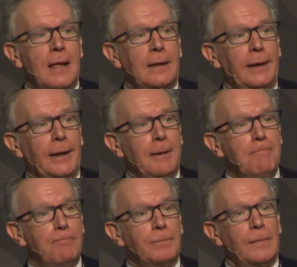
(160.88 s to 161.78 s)

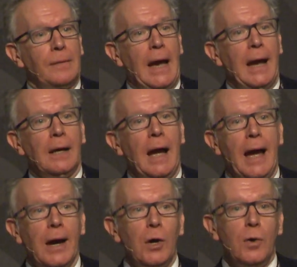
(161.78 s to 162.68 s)

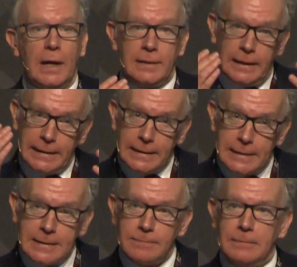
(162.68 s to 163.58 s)
how, I think,
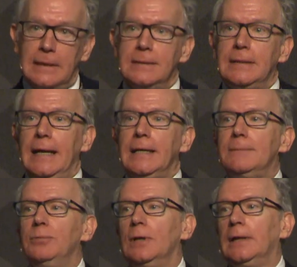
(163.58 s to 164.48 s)
as Danny has
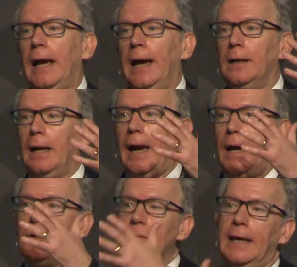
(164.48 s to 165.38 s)
put it,
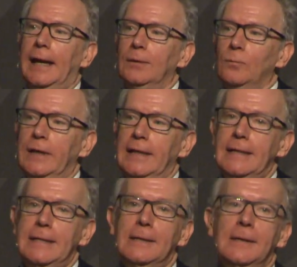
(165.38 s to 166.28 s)
how can
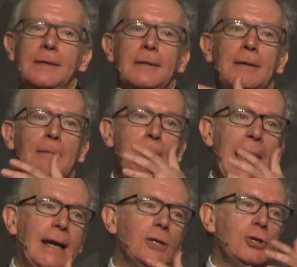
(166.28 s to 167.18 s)
we
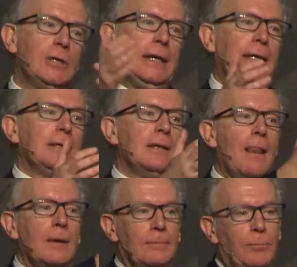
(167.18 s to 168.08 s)
match in
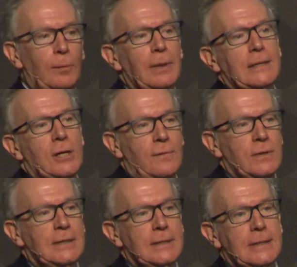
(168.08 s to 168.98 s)
public
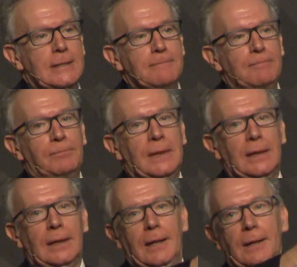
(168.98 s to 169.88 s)
services
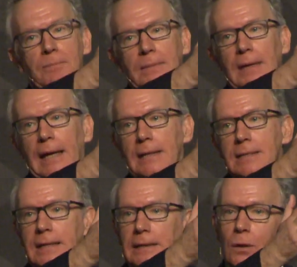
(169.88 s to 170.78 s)

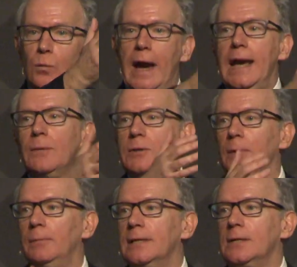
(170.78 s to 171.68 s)
and in the way in which
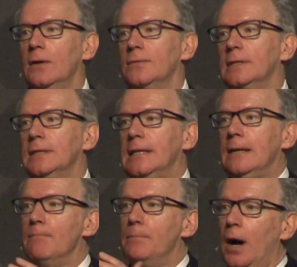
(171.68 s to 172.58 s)
public services
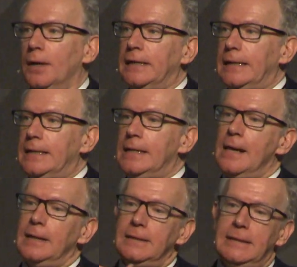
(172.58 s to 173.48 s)
embody
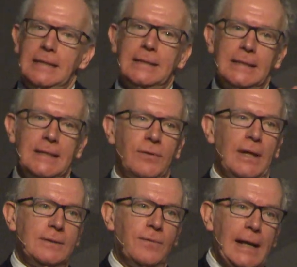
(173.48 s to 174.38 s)
decent
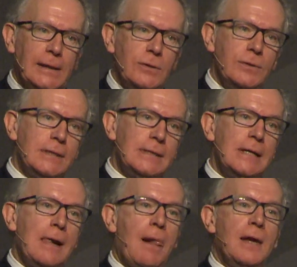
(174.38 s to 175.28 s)
civilized values,
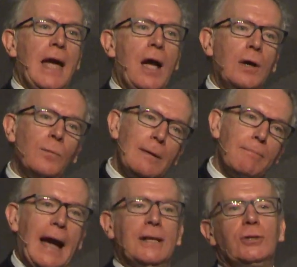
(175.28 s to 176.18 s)
how can we
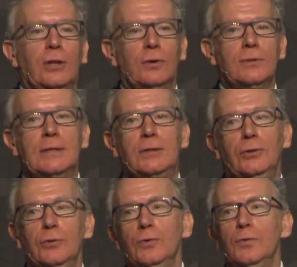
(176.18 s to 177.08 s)
match those
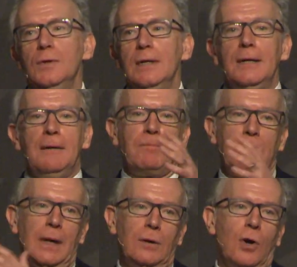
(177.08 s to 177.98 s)
to
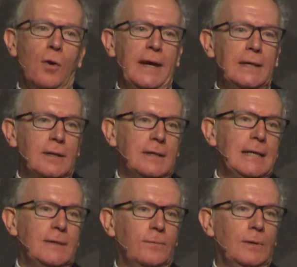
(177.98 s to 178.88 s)
a growing,
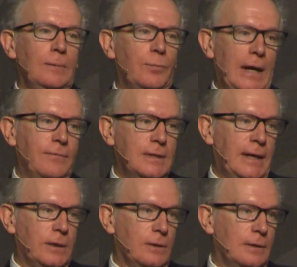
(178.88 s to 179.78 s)
successful private
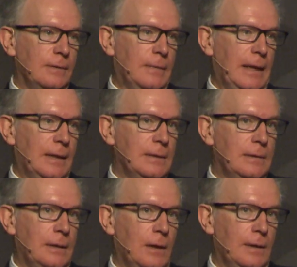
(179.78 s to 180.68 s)
sector and
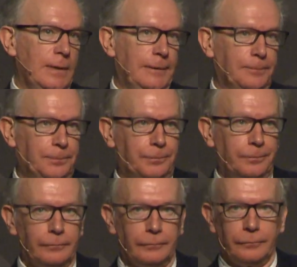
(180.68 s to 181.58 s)
economy?
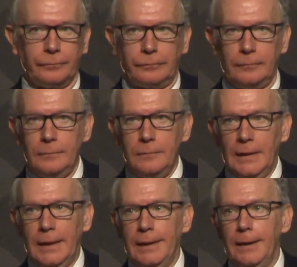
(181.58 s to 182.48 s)

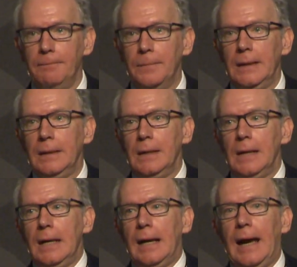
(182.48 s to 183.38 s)
And
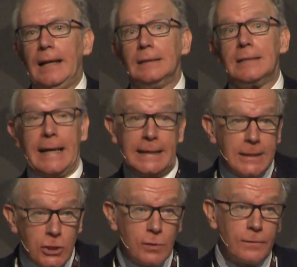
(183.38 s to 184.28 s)
the second issue,